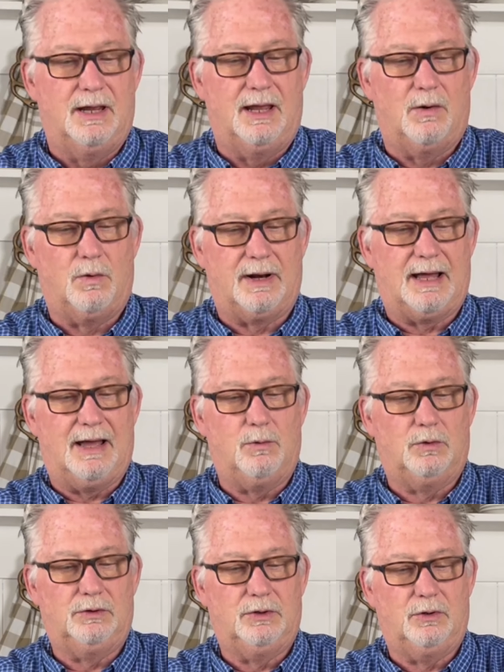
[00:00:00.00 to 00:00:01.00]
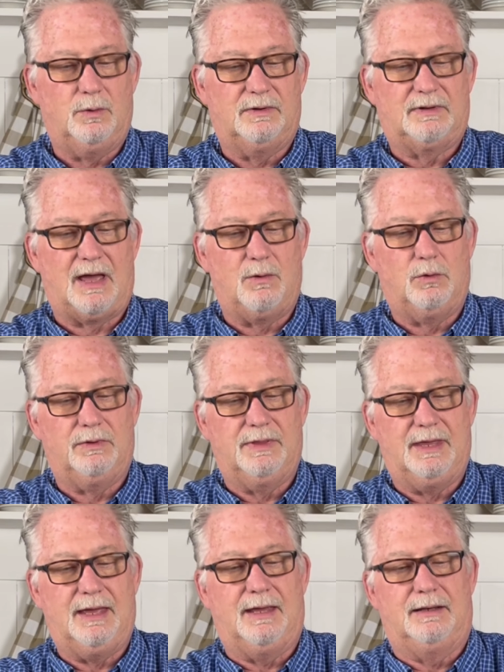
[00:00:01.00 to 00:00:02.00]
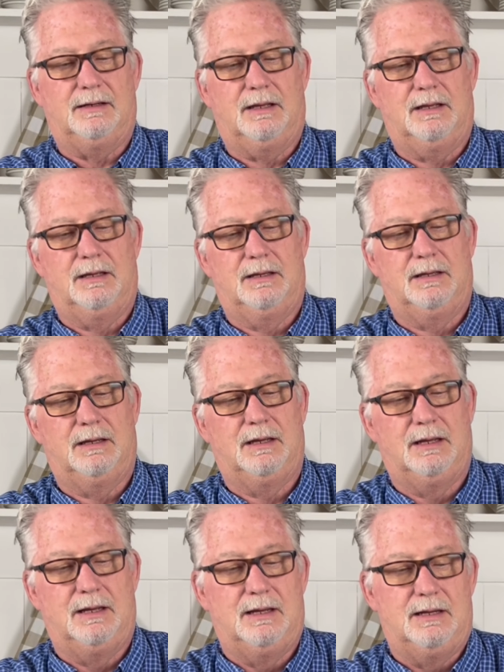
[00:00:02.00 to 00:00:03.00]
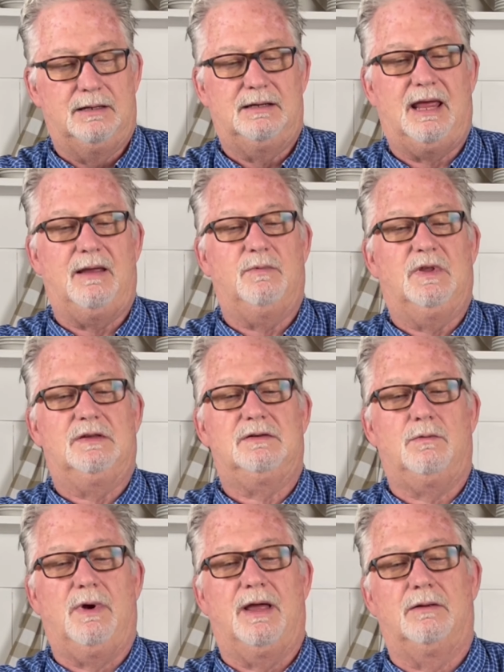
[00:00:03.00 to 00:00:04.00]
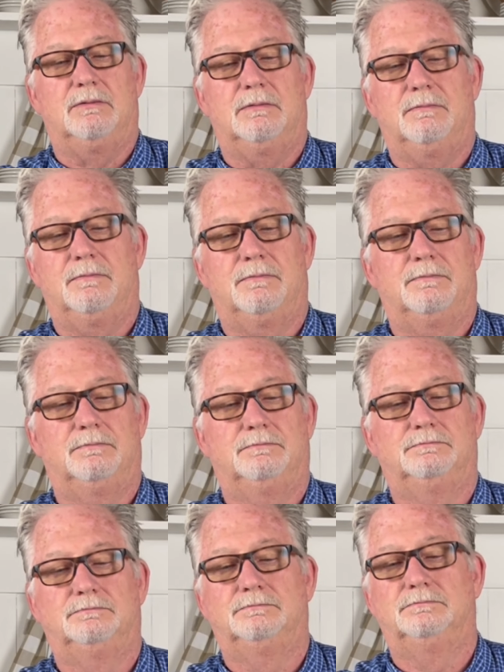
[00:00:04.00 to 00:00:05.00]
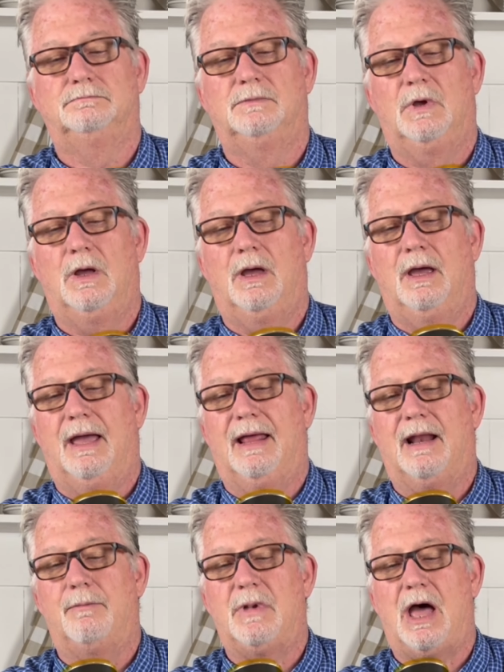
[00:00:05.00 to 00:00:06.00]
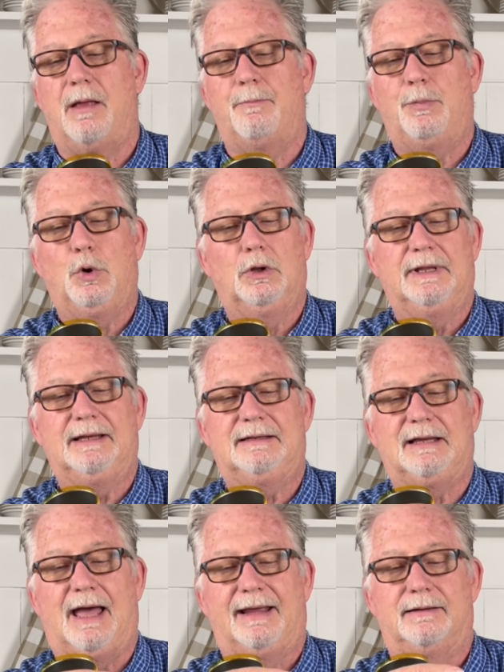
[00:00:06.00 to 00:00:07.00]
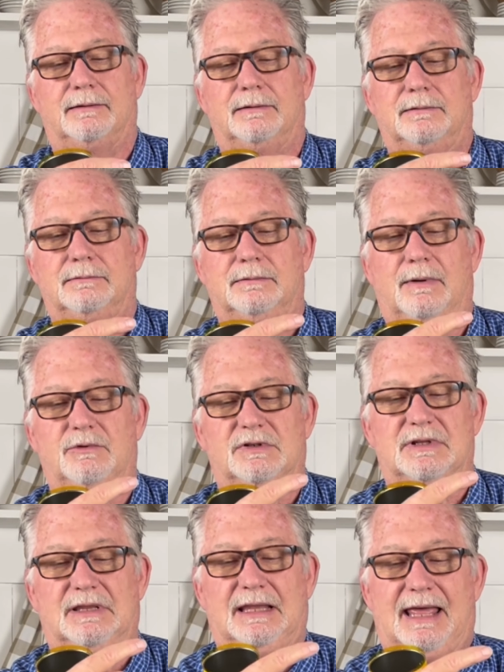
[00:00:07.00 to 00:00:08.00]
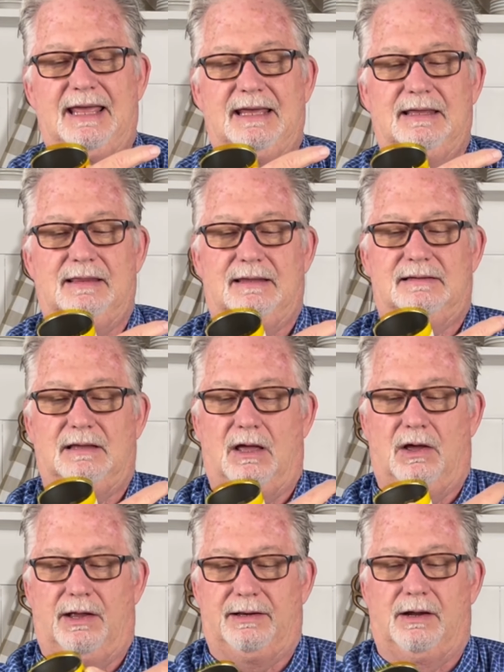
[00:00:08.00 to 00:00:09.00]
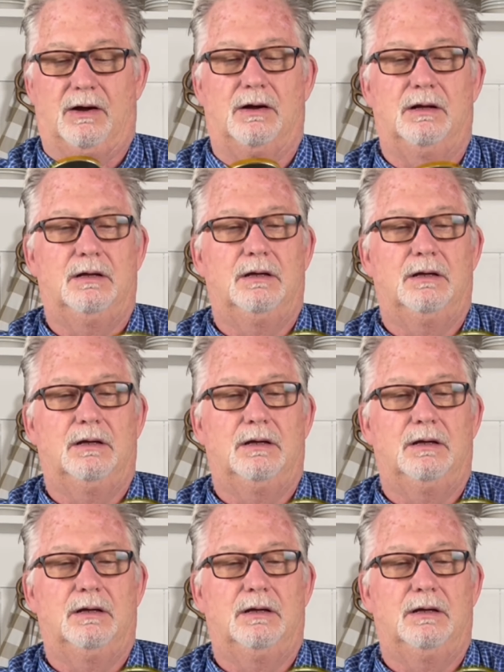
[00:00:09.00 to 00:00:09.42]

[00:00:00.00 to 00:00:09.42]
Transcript: And what I will do is I will then tape this around and I'm not pulling tight. I'm just laying this on here.